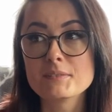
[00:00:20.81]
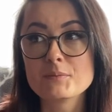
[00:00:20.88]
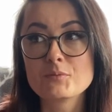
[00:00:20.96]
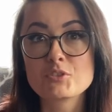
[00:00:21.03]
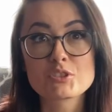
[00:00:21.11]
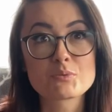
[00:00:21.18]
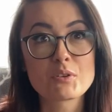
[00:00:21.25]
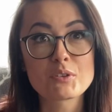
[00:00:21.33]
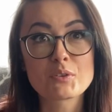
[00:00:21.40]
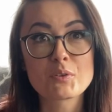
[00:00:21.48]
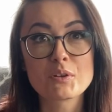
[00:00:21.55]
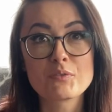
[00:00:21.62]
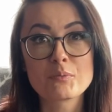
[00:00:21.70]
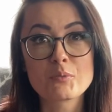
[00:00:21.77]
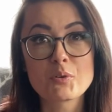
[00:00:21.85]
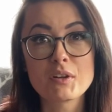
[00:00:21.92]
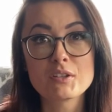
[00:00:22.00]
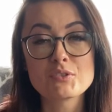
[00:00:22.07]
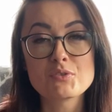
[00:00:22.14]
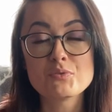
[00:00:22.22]
just around the corner from
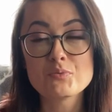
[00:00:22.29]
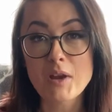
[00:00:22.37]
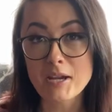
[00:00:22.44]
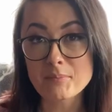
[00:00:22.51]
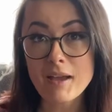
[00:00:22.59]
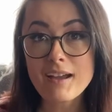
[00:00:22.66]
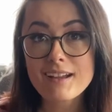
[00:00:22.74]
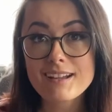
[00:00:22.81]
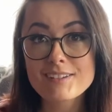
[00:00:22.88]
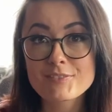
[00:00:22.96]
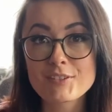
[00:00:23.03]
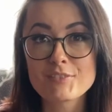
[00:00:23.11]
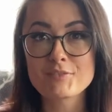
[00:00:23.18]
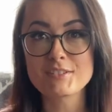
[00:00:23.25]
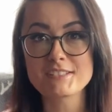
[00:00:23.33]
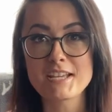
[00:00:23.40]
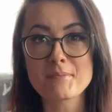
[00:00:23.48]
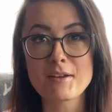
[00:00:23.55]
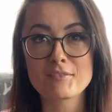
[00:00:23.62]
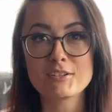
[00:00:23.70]
going to Rhinebeck for the first
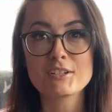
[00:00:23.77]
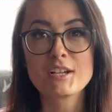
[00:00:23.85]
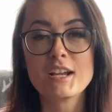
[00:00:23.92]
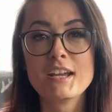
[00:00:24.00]
time ever.